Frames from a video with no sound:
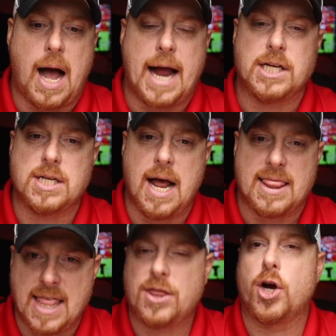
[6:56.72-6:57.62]
I
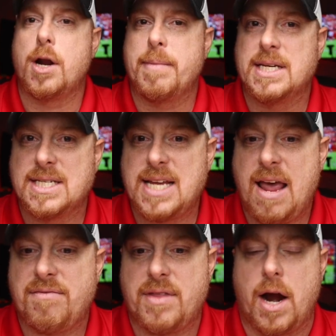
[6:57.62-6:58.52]
think they're going to be
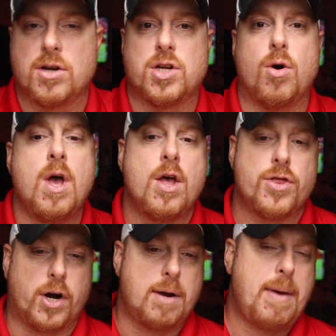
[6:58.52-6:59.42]
safe there. So
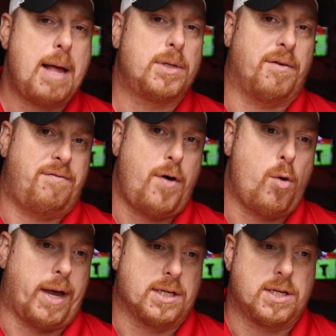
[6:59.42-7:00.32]
they're going to be able to
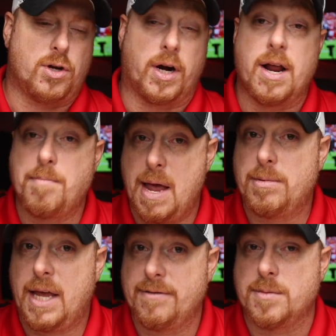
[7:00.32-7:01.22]
focus, and they're going to be
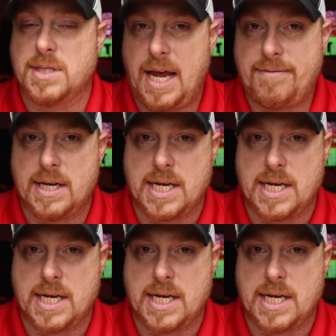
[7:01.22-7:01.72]
able to give some safety